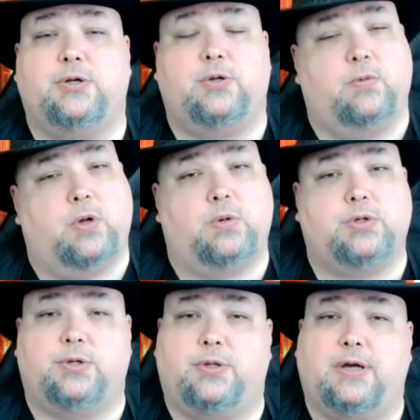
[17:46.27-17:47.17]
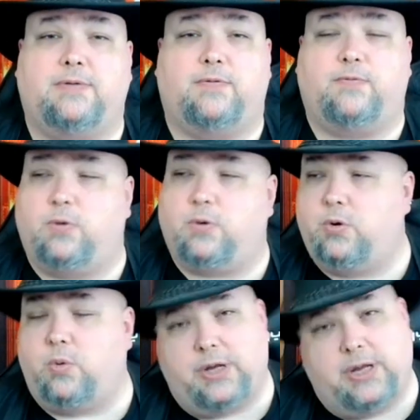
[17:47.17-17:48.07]
You know what you're thankful for
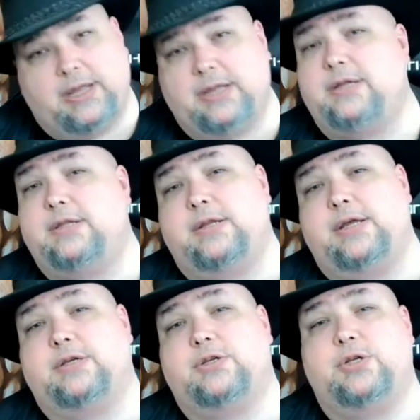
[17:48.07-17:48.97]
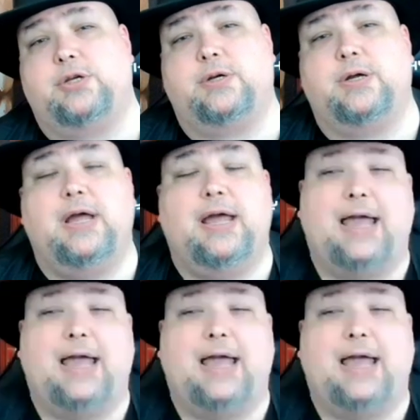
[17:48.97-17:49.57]
going into the next year.